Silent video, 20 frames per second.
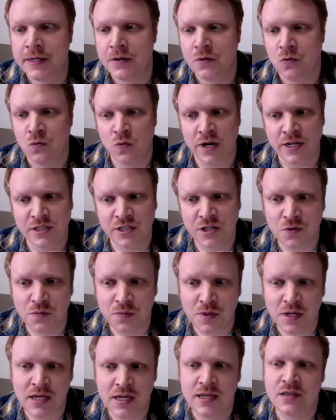Rescue
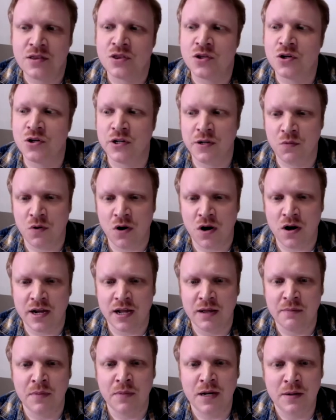Me, 30 Rock,
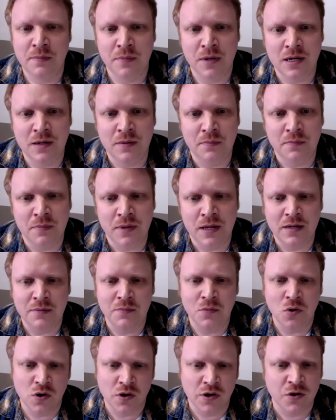and many, many, many
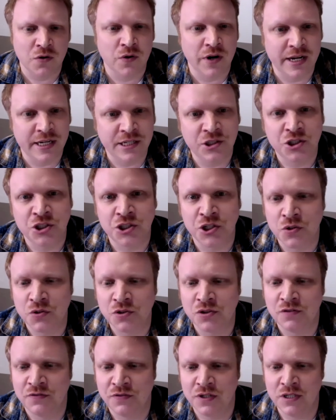more great
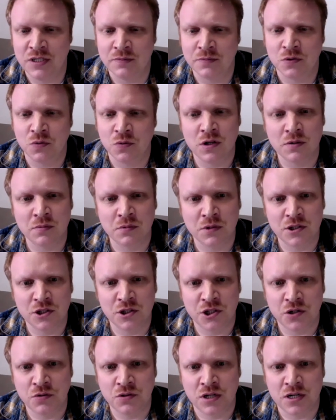shows and films. Welcome to the
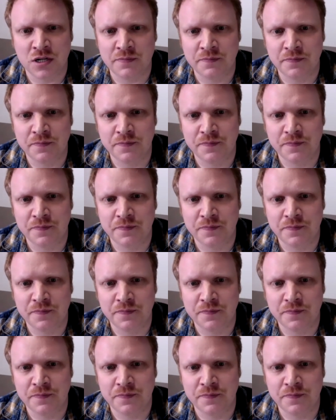show, Tom.